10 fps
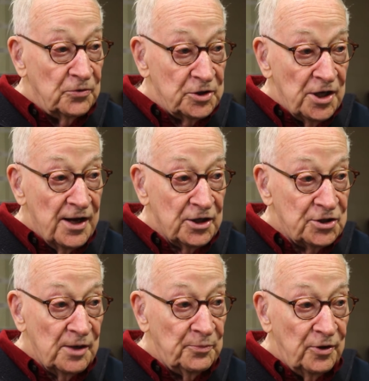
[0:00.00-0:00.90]
was not a
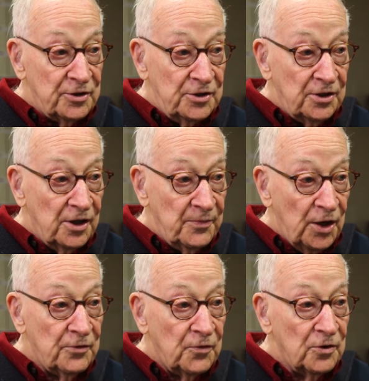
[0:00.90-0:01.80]
separate
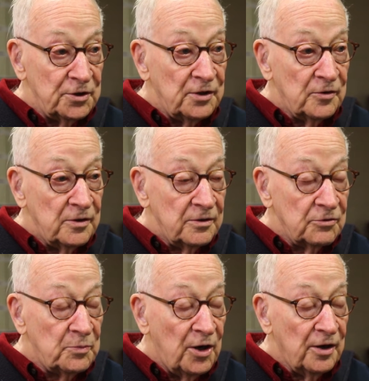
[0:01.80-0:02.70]
Air Force. It
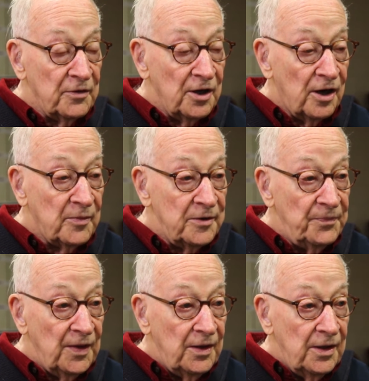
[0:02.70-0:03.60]
was part of the Army.
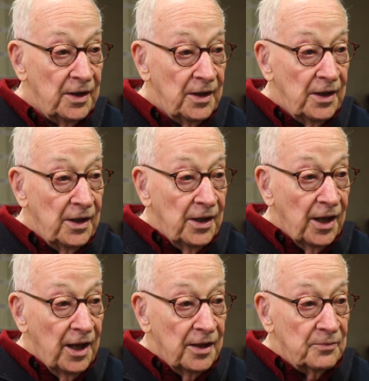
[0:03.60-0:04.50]

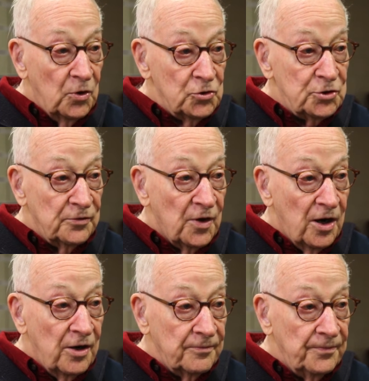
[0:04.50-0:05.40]
And most of
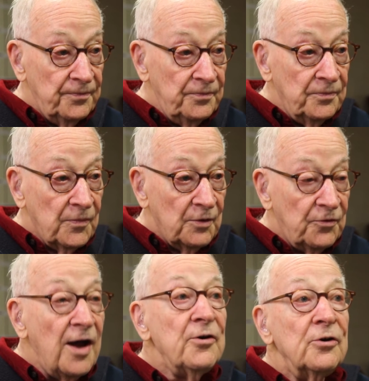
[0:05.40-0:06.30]
our
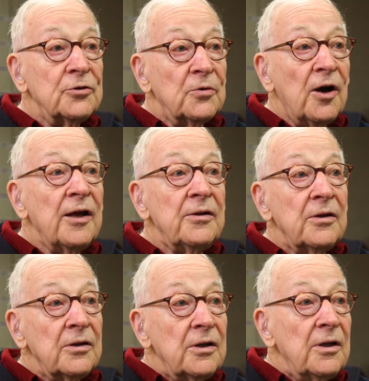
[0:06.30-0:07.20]
fighters were
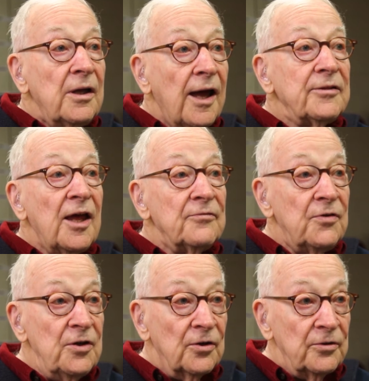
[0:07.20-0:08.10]
at that
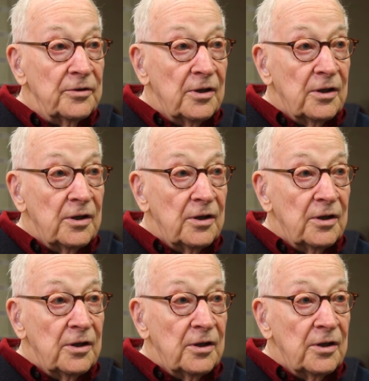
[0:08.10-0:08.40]
field.